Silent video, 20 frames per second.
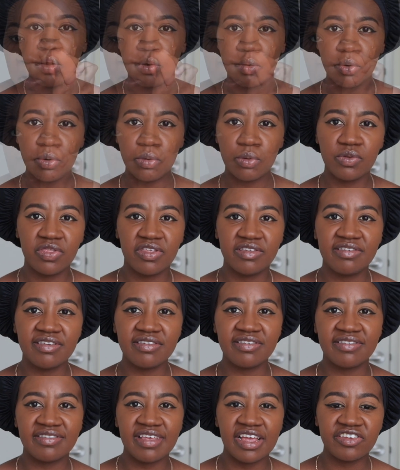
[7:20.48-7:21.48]
Ooh, this
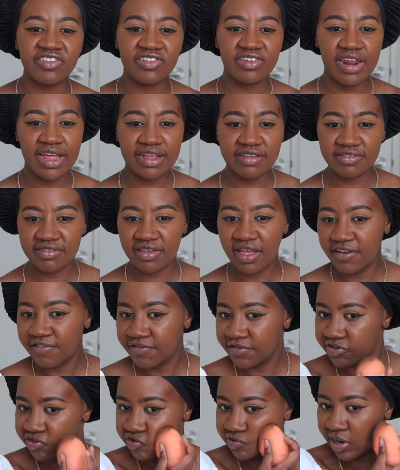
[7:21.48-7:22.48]
is such nice
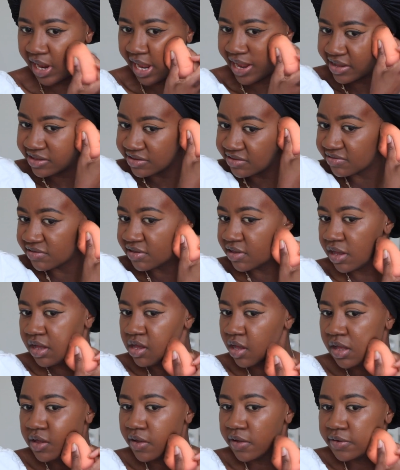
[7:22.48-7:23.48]
coverage, you guys.
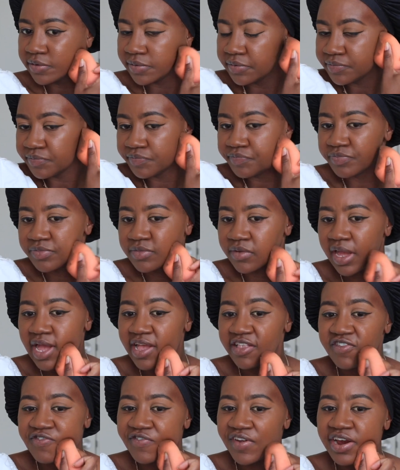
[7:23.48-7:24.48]

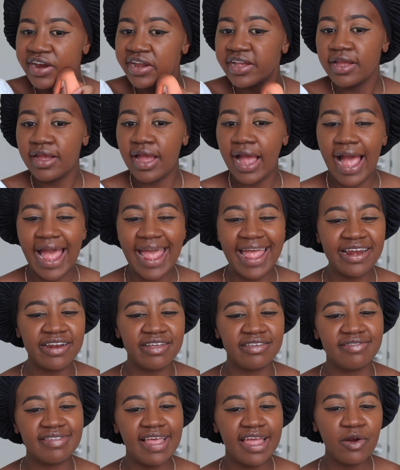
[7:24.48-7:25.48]
It's very, I
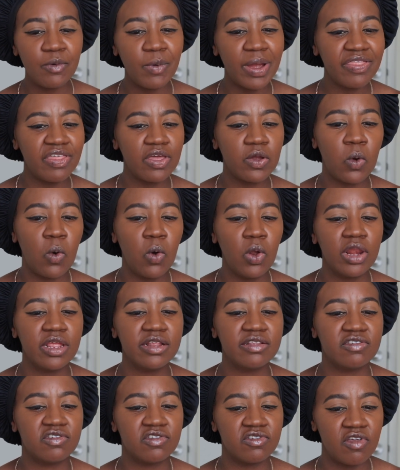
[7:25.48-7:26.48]
understand why they call
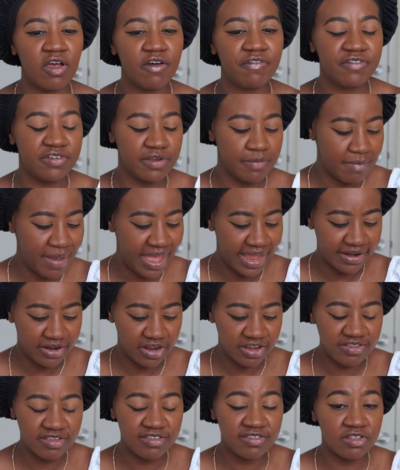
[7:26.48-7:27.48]
it soft matte,
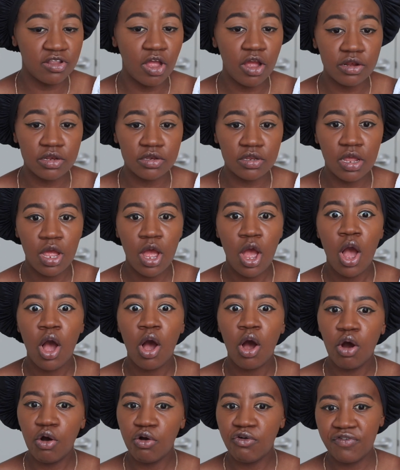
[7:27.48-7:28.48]
because it's not
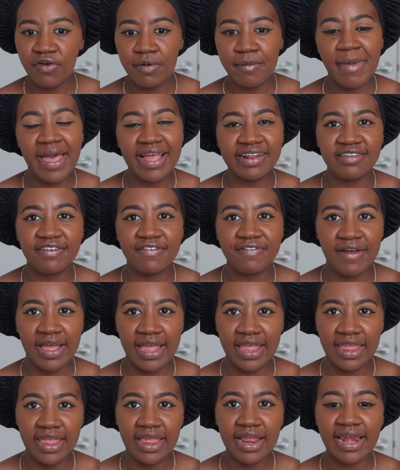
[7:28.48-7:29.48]
over
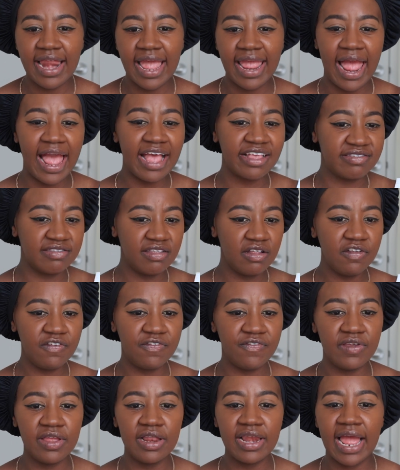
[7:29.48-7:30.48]
mattifying. Like, I still
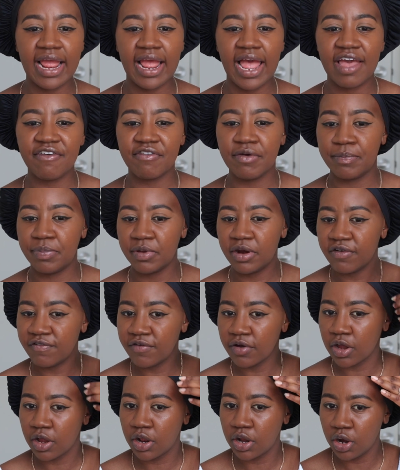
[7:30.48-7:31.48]
feel like I have a bit of
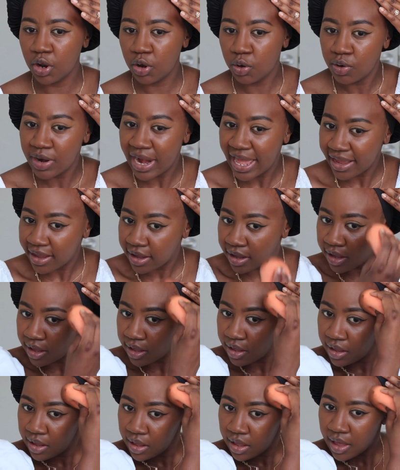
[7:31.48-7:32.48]
a glow, like
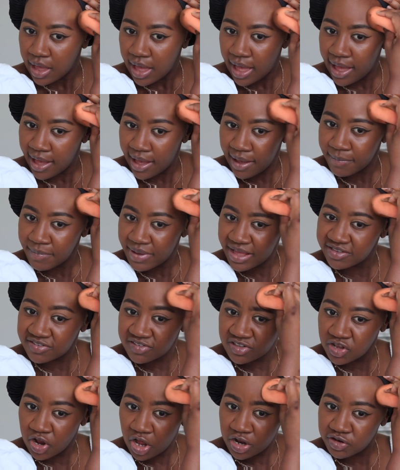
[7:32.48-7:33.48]

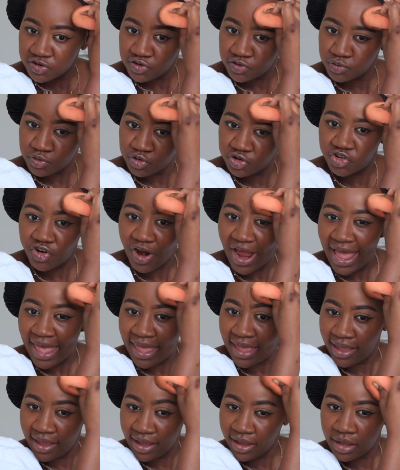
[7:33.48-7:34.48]
it's not too
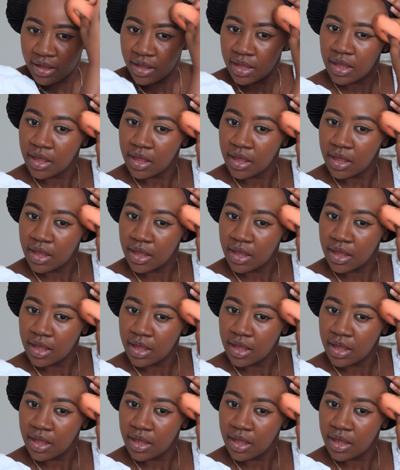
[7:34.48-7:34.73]
drying,